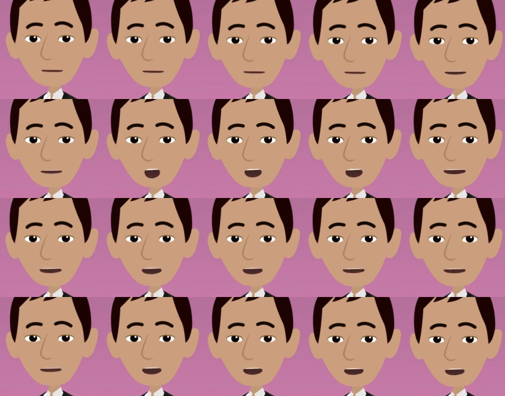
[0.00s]
So again,
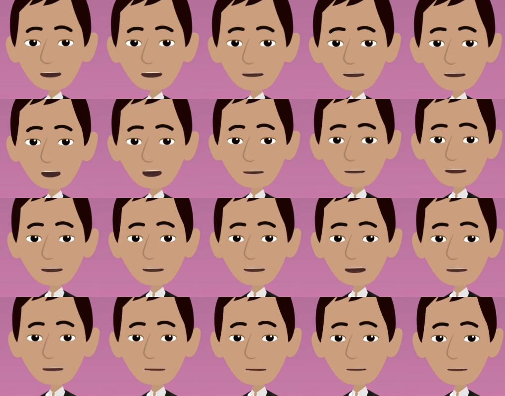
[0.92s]
allow me to begin
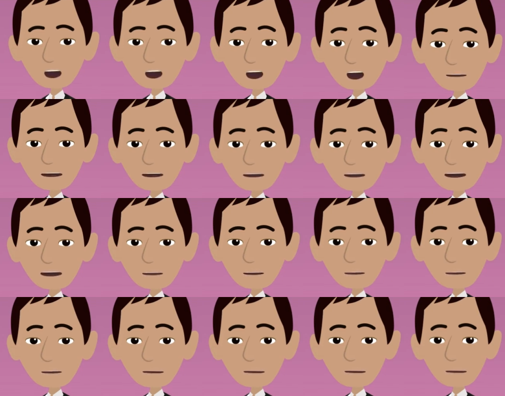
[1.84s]
by thanking you
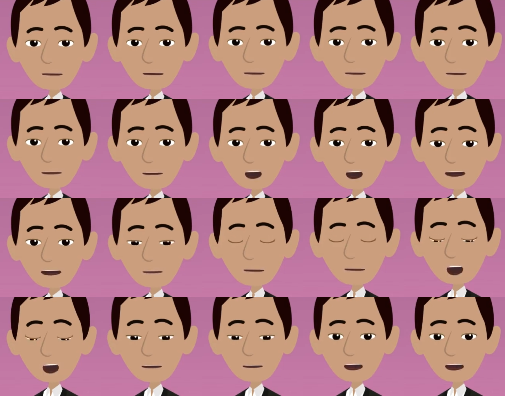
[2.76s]
and
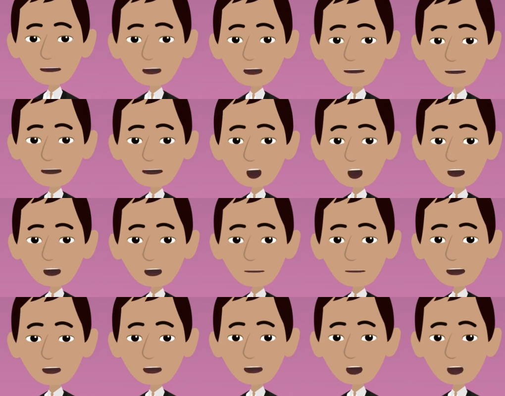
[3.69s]
expressing my
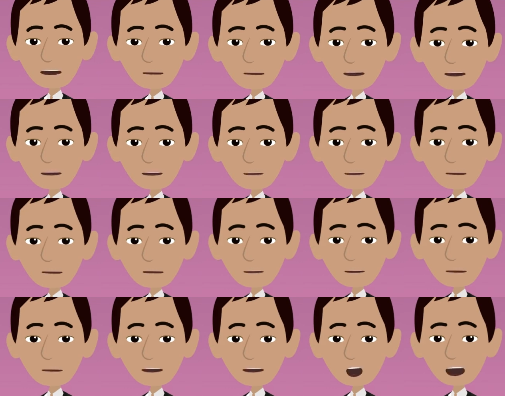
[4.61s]
unconditional
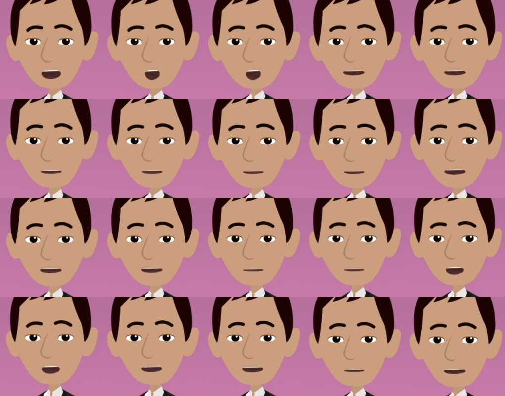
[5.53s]
love and
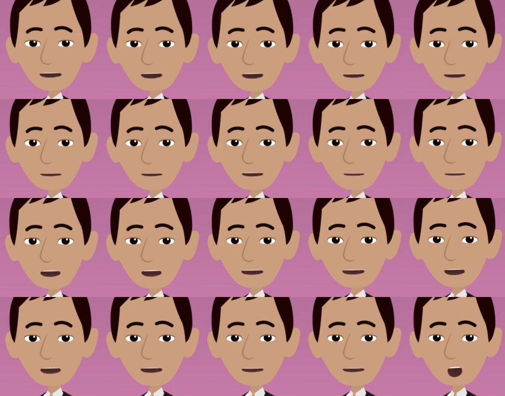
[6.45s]
appreciation for
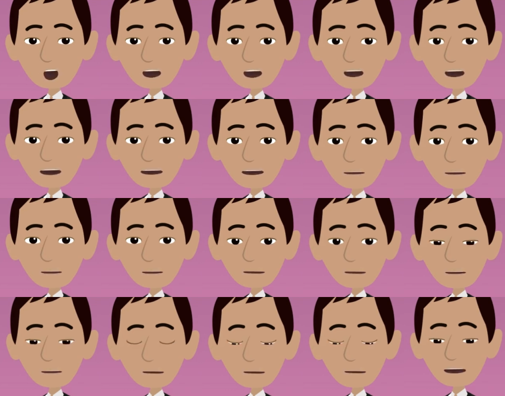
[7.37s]
your willingness
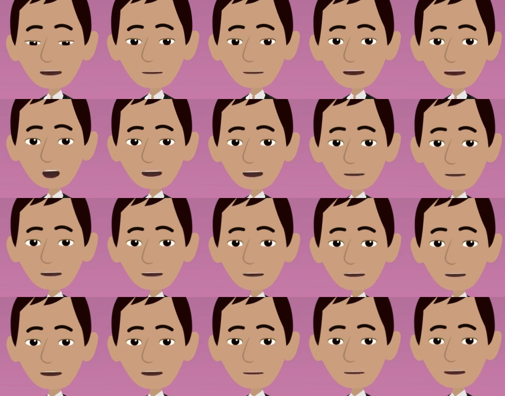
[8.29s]
to communicate
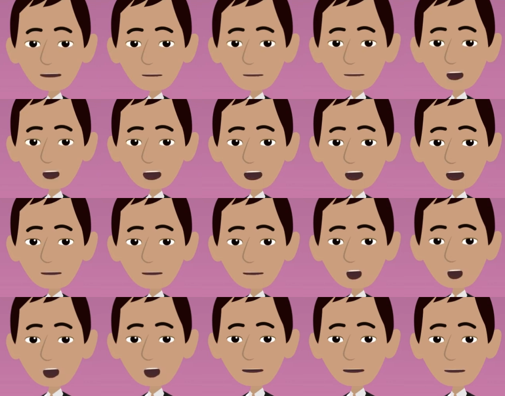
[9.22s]
with us in this
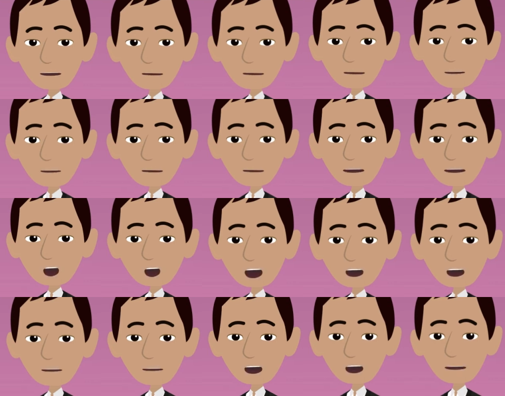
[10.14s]
way, though
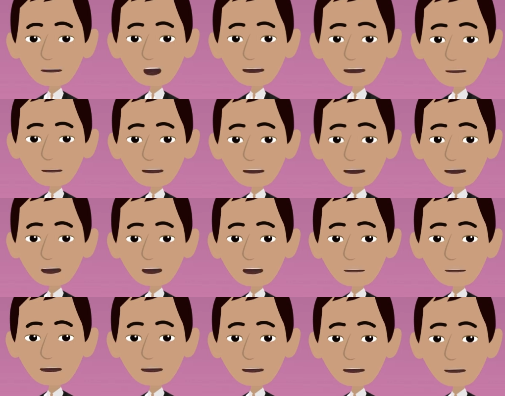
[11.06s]
it be
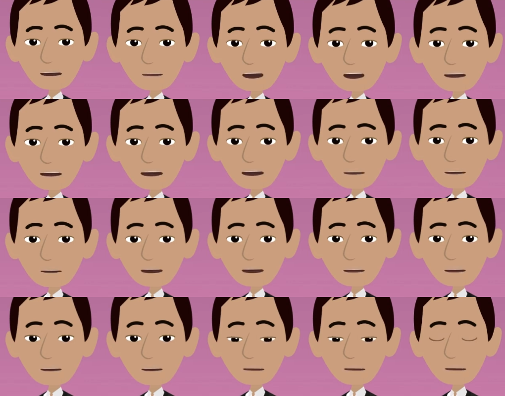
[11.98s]
unconventional upon your planet,